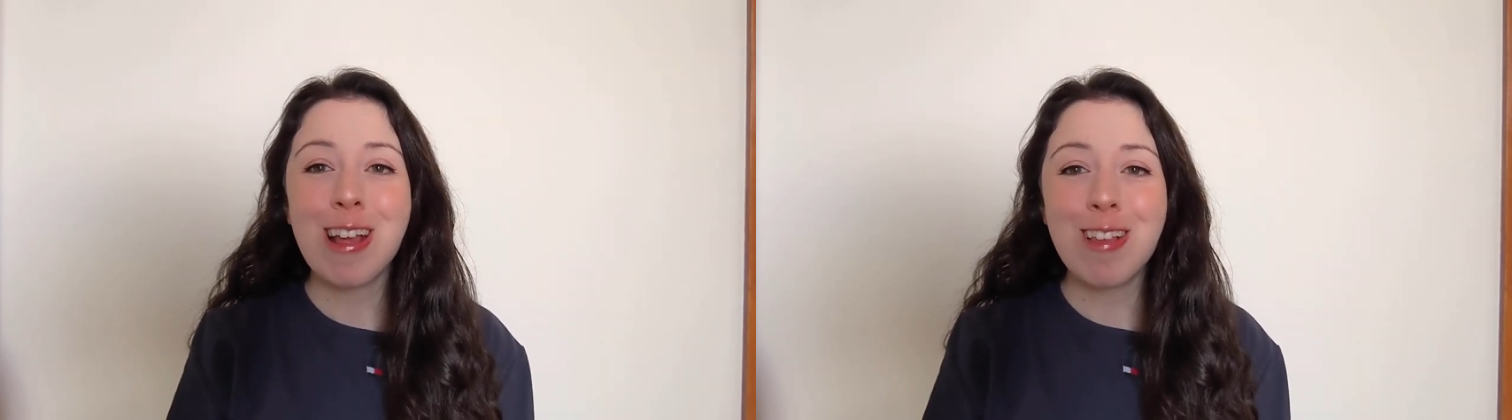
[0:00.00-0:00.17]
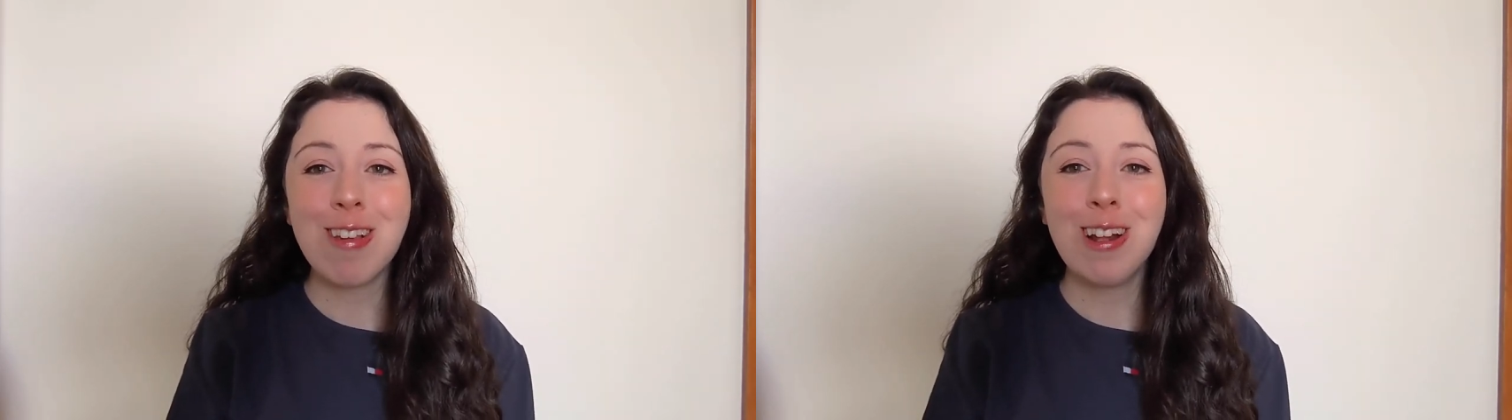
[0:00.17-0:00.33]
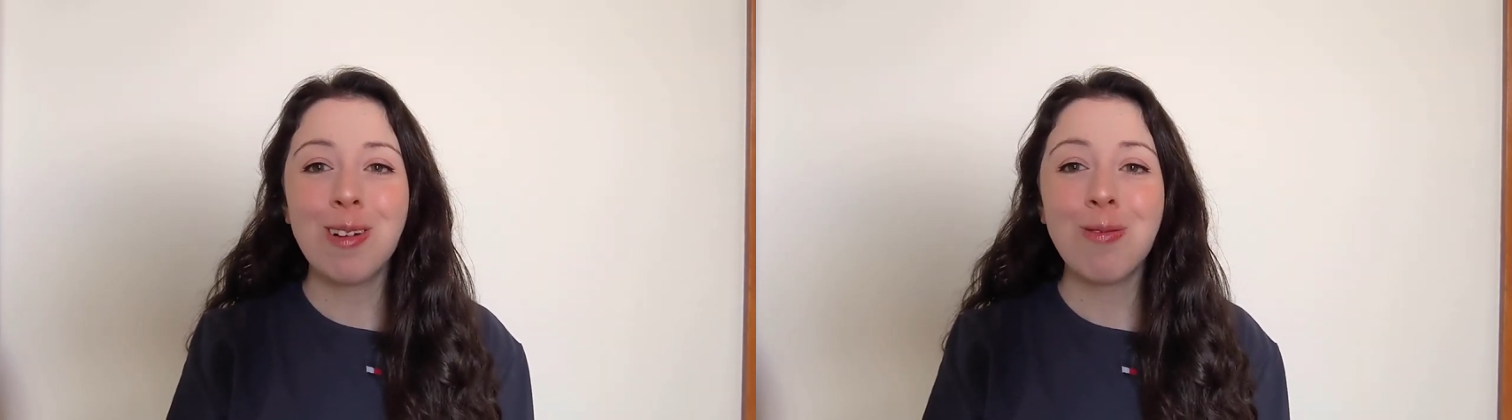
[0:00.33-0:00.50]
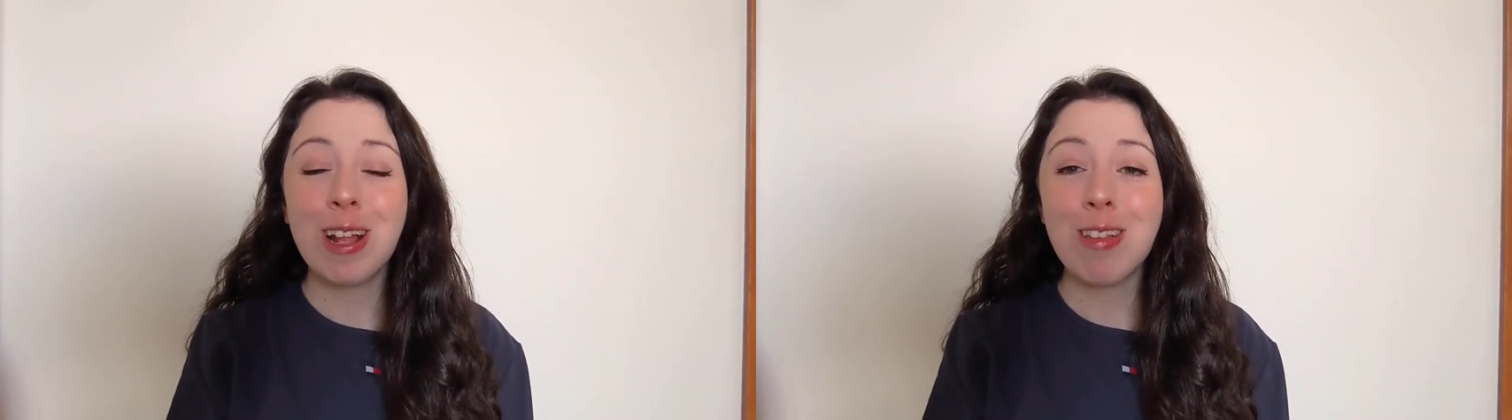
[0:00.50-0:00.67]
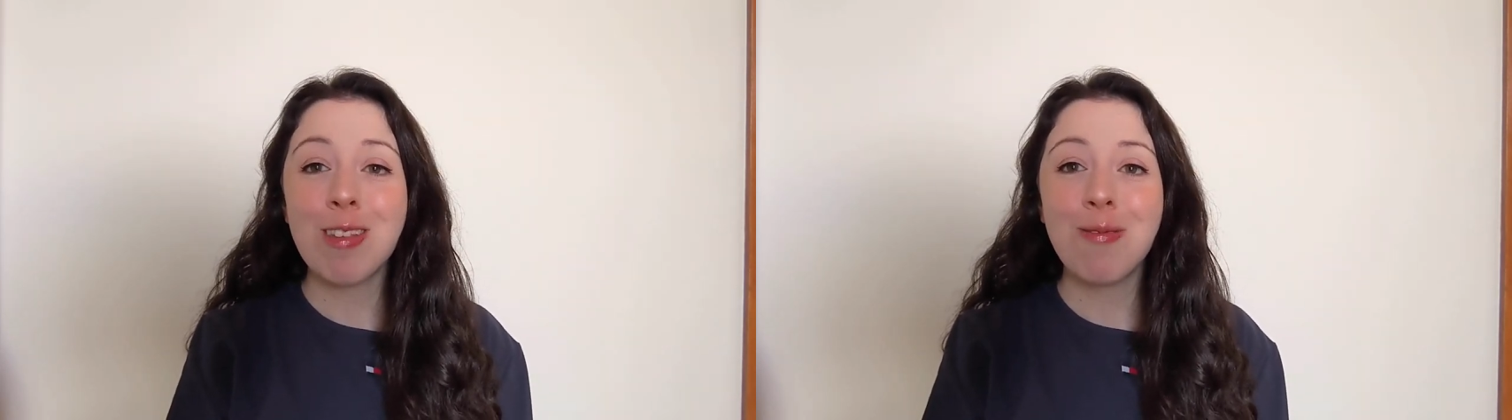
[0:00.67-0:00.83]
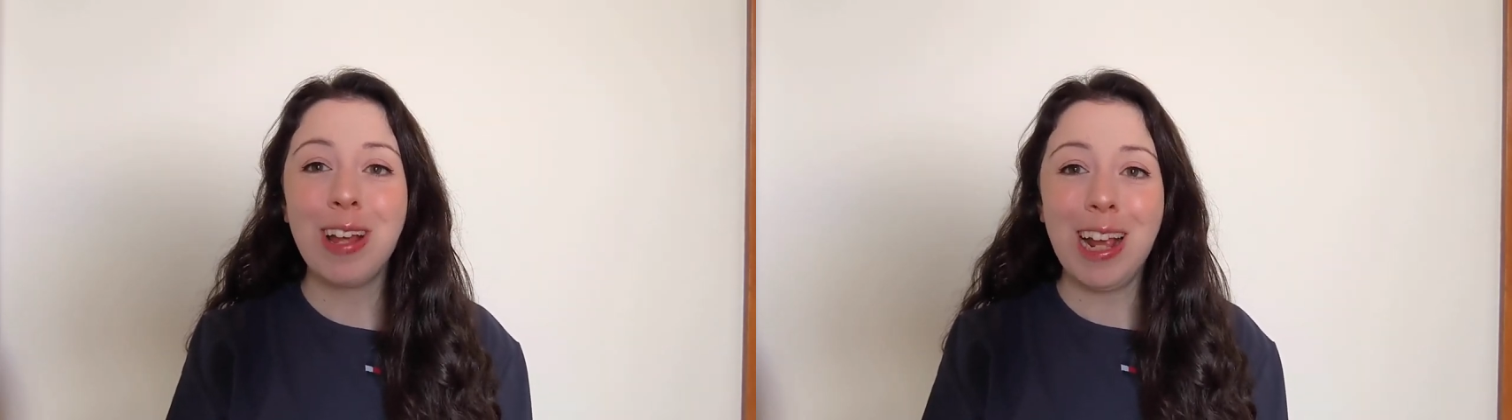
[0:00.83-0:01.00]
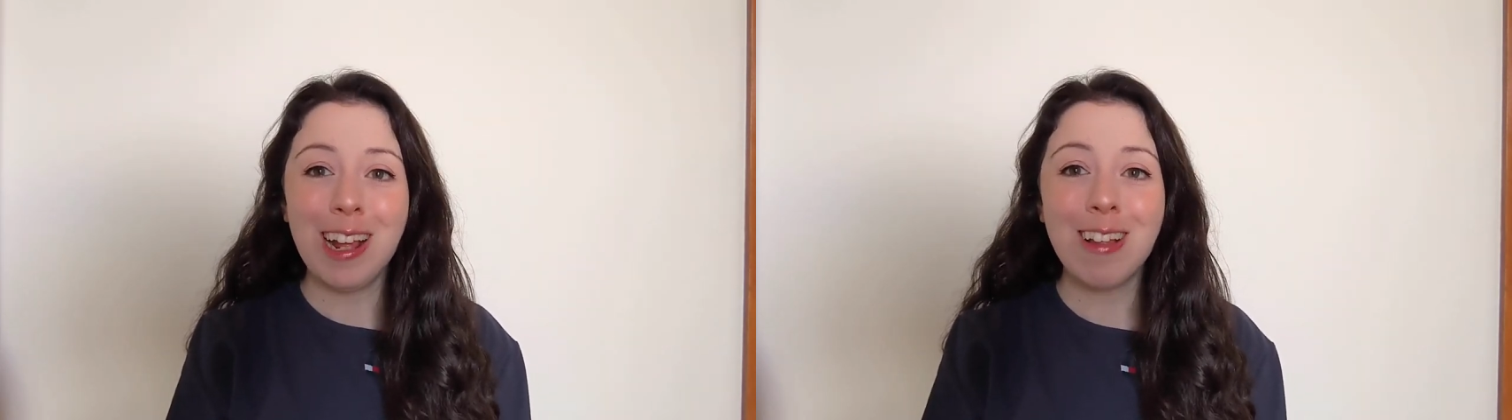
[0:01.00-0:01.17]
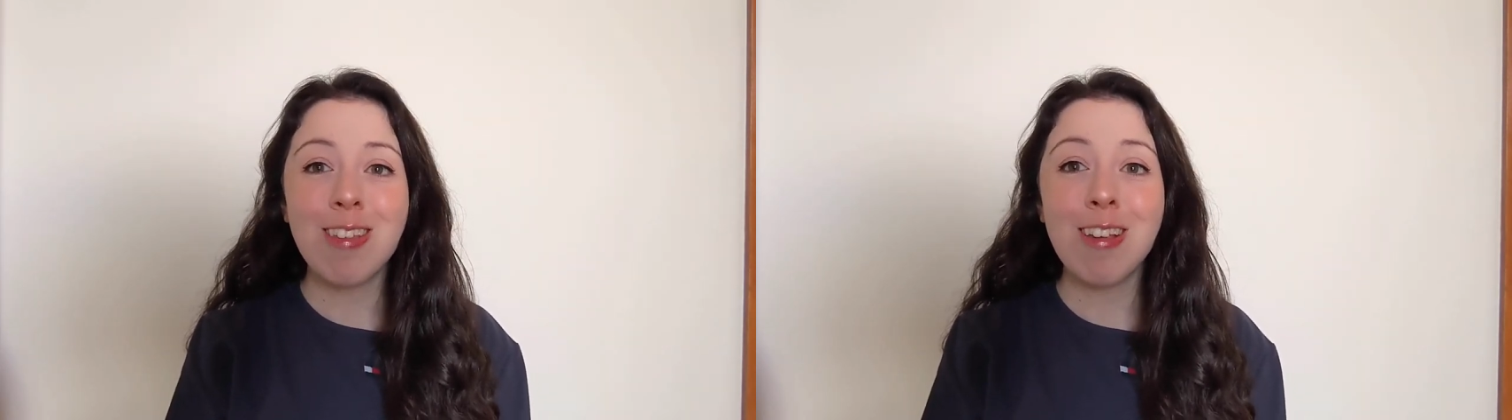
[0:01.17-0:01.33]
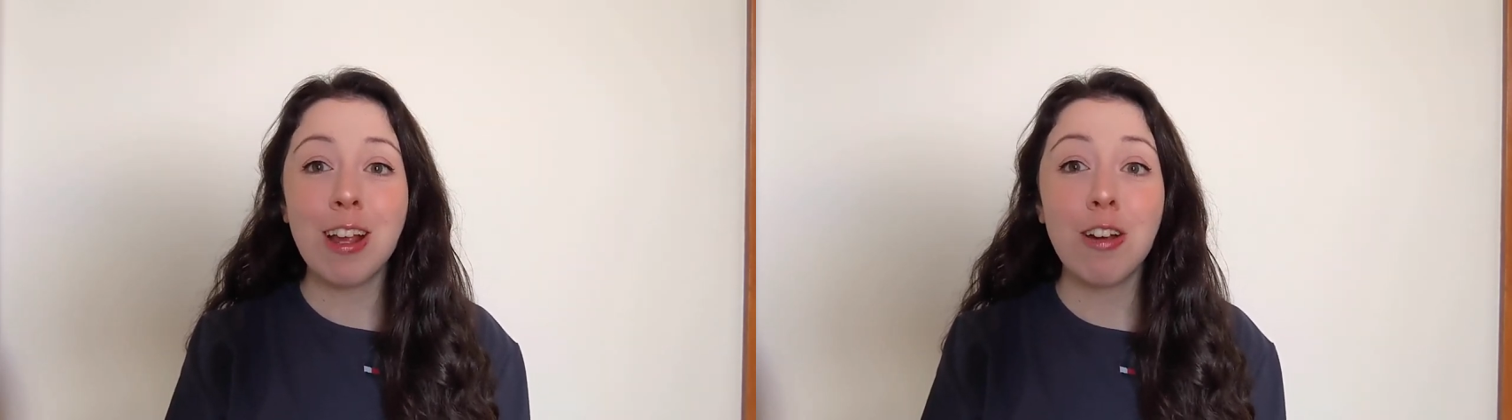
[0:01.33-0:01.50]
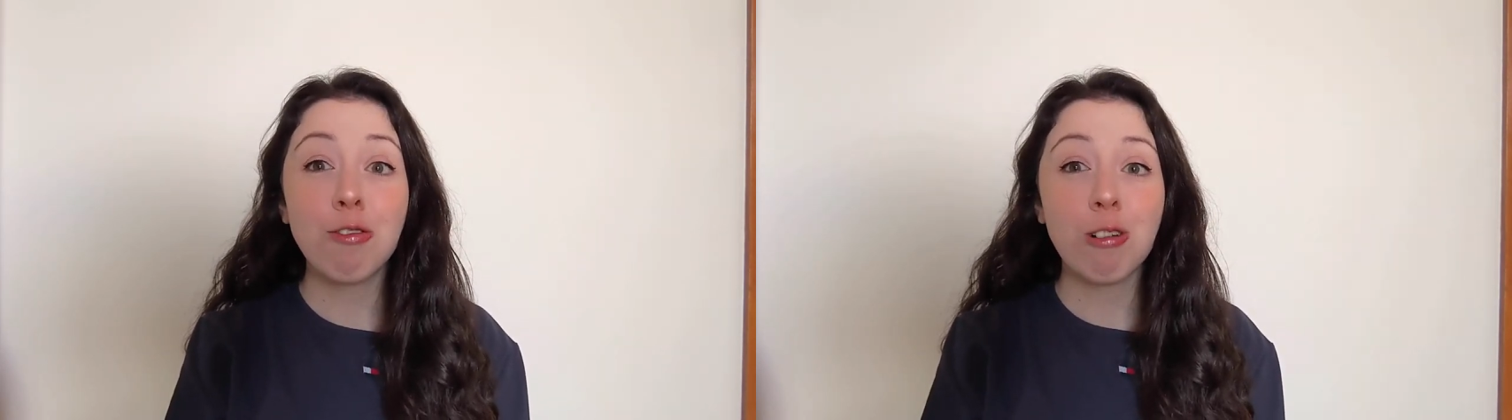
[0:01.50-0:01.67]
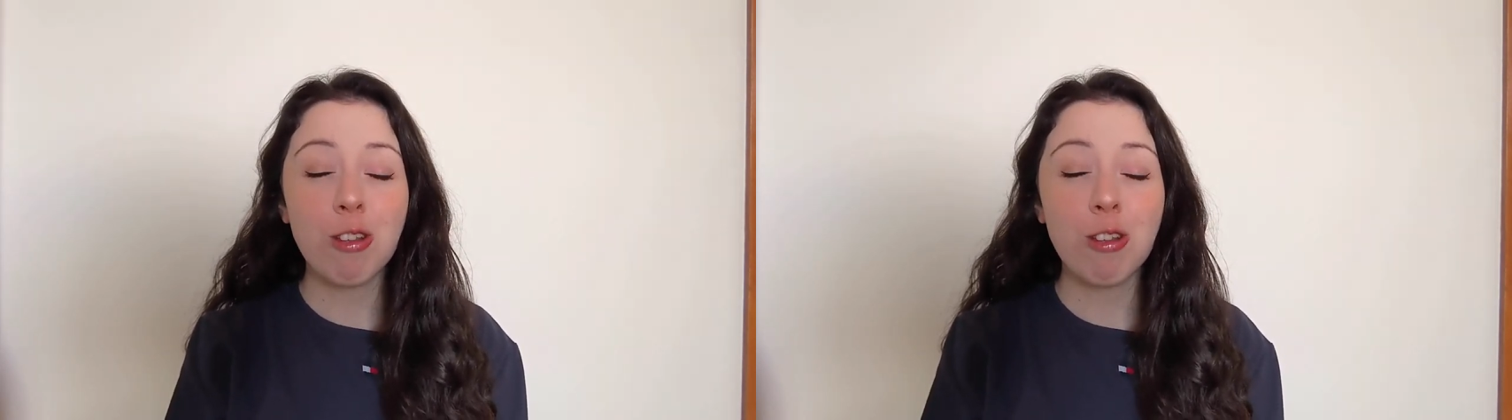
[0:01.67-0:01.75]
There's going to be some easing of